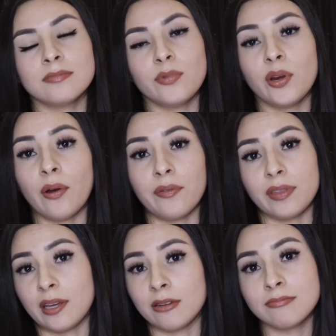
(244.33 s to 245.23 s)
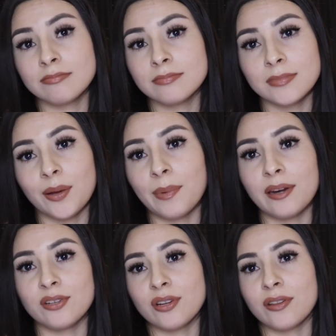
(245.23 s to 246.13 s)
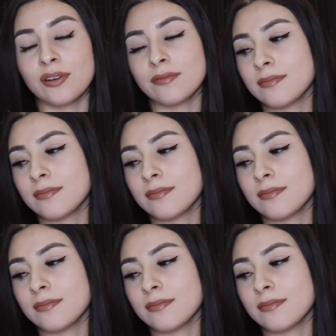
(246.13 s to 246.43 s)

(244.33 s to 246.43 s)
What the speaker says: we know everything about each other.